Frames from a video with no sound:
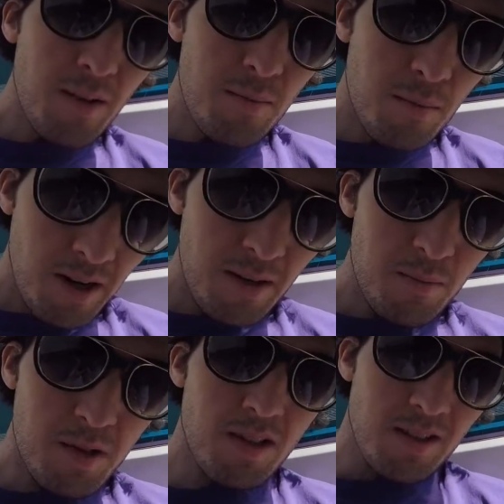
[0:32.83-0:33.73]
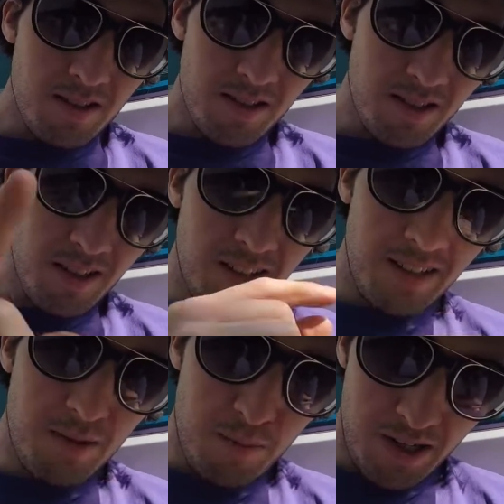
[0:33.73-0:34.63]
it might be a
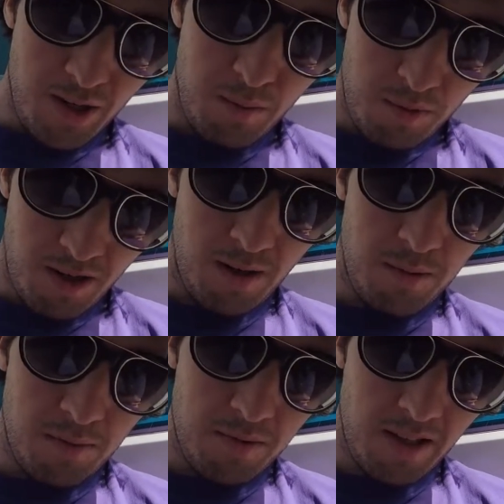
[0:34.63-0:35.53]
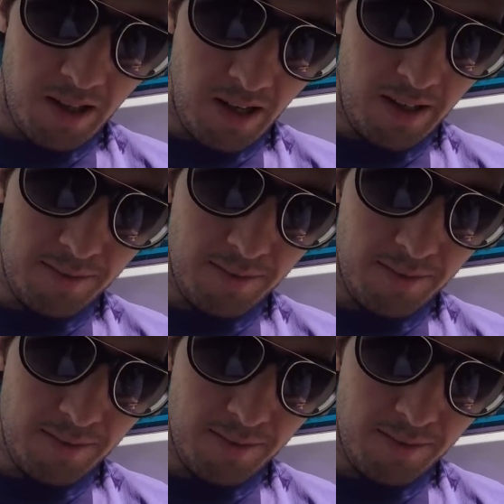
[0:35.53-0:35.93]
slightly bigger problem than that.